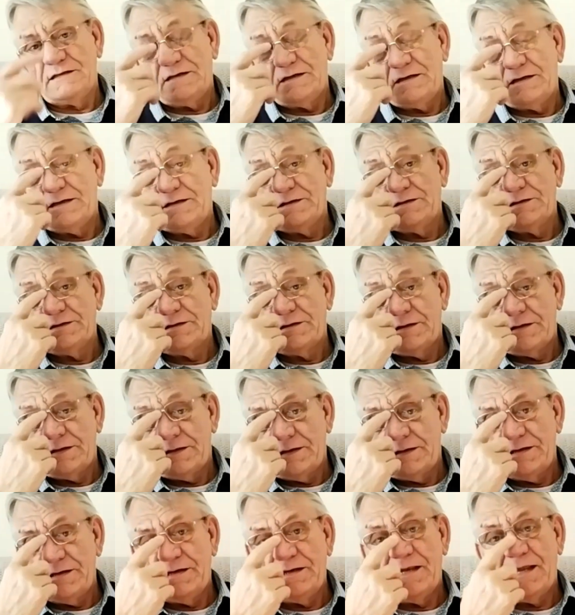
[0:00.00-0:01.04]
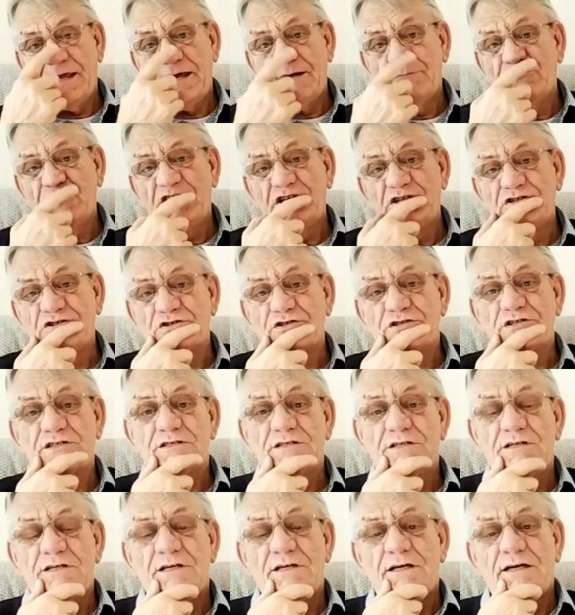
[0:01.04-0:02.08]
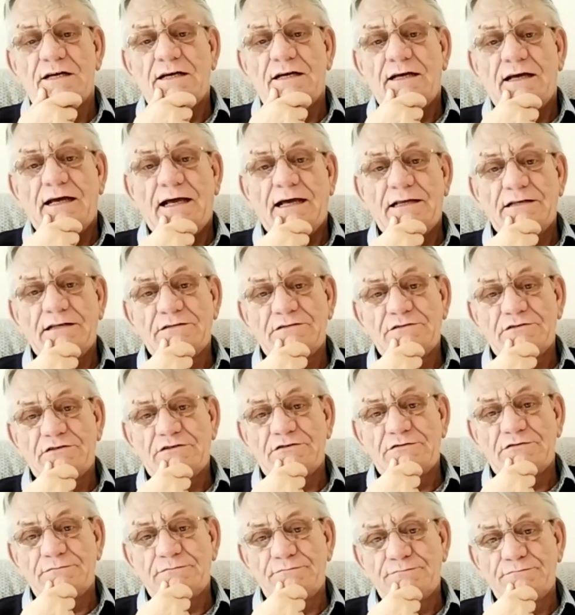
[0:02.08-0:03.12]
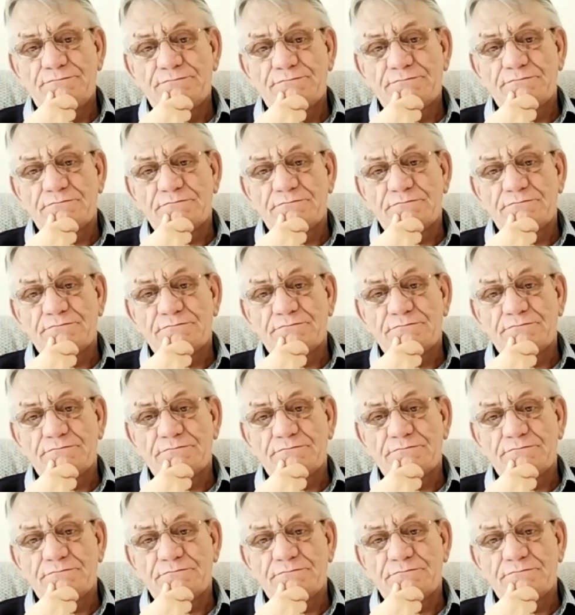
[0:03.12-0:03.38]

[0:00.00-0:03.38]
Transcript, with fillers: and uh, in Lyme Regis, and um,